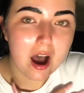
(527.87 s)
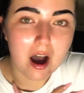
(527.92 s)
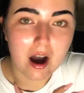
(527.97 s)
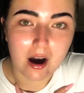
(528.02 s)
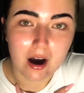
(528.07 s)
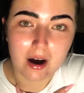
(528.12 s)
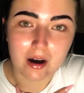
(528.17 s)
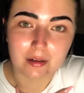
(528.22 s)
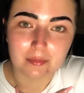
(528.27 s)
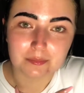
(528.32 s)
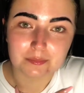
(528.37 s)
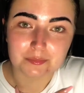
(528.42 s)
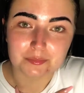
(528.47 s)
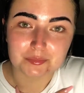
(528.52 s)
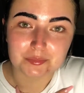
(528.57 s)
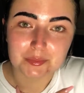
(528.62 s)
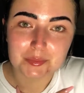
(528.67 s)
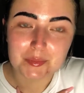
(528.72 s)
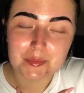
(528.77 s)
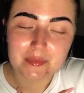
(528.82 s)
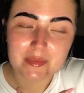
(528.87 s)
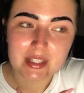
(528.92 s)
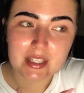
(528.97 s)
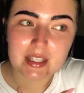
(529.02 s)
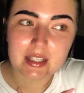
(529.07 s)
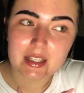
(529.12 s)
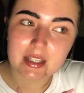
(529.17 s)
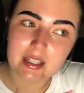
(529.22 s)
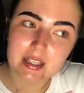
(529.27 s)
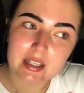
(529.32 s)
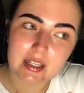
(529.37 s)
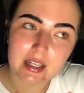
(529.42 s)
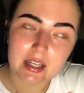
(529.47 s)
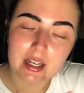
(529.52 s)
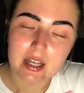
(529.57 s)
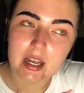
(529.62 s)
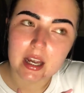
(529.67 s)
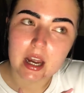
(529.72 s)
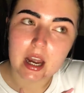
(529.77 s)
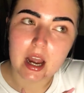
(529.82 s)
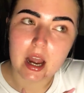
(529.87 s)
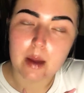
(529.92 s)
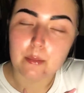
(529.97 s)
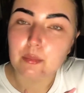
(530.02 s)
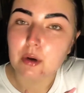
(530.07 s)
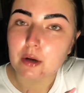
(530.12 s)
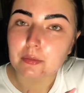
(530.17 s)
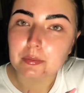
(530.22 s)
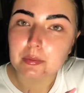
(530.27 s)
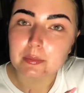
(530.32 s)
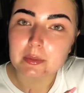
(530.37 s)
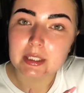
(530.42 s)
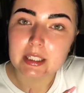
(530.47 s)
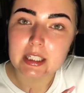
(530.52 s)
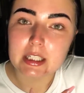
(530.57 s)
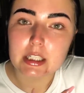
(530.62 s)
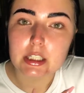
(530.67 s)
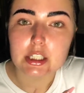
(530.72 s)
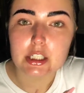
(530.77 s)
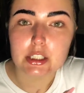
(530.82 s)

I'm probably